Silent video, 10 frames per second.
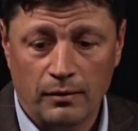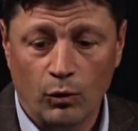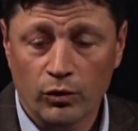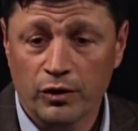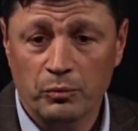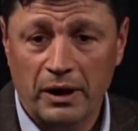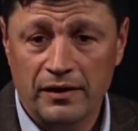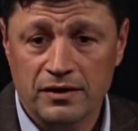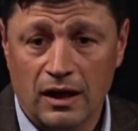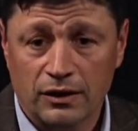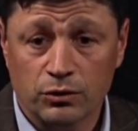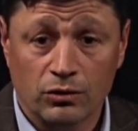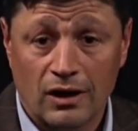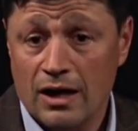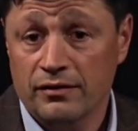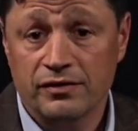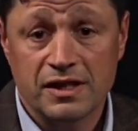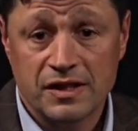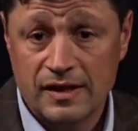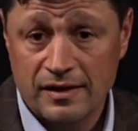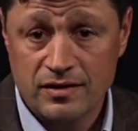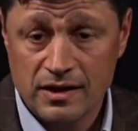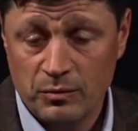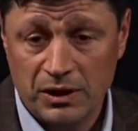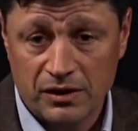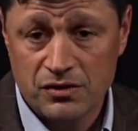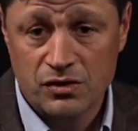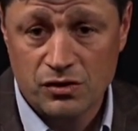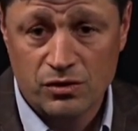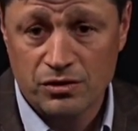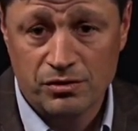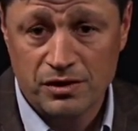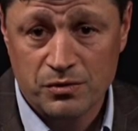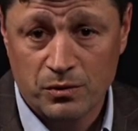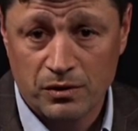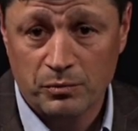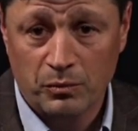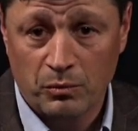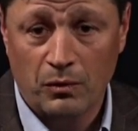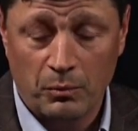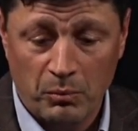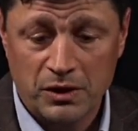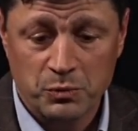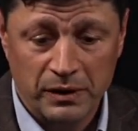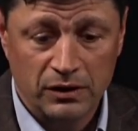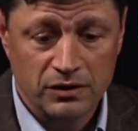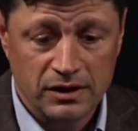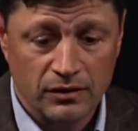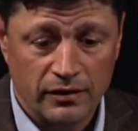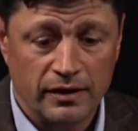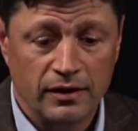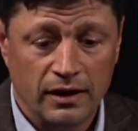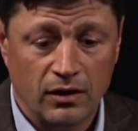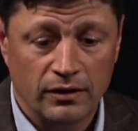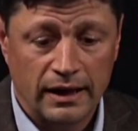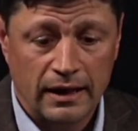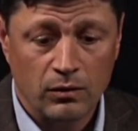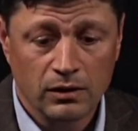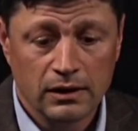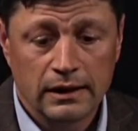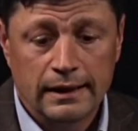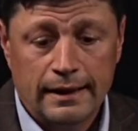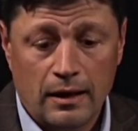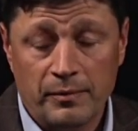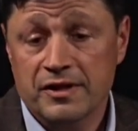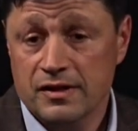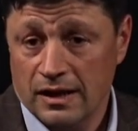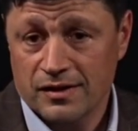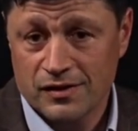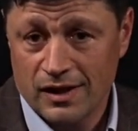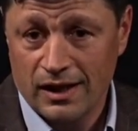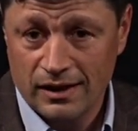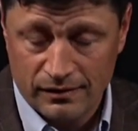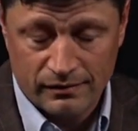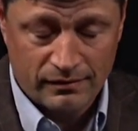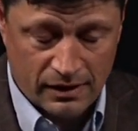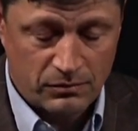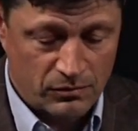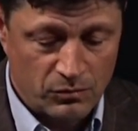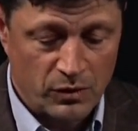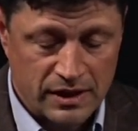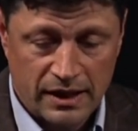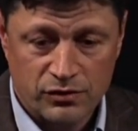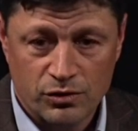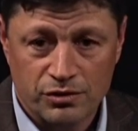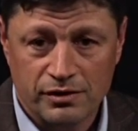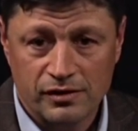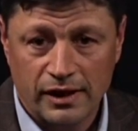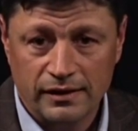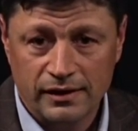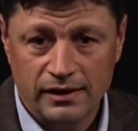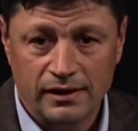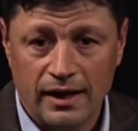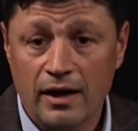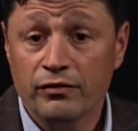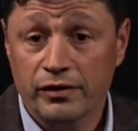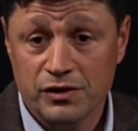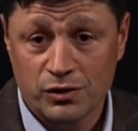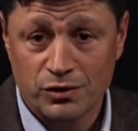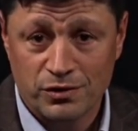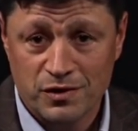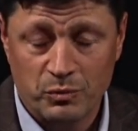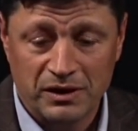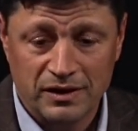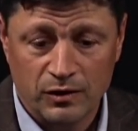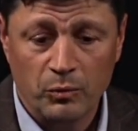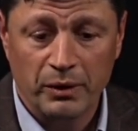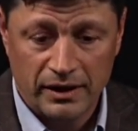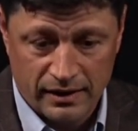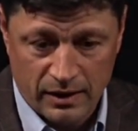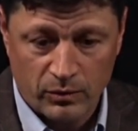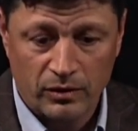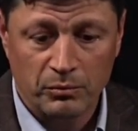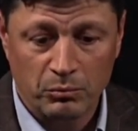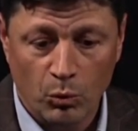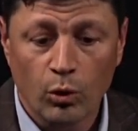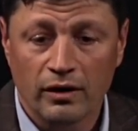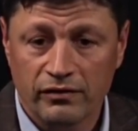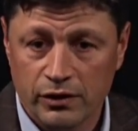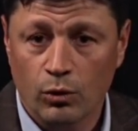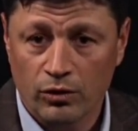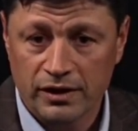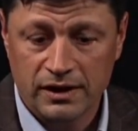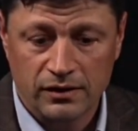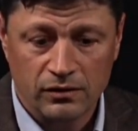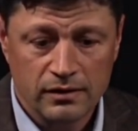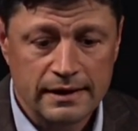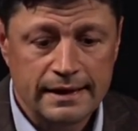ordered by the doctor or out of necessity because the surgeries were a much bigger deal than they are now. That's not to say that we take surgery lightly, and every surgery is a big deal, but they were more of an ordeal.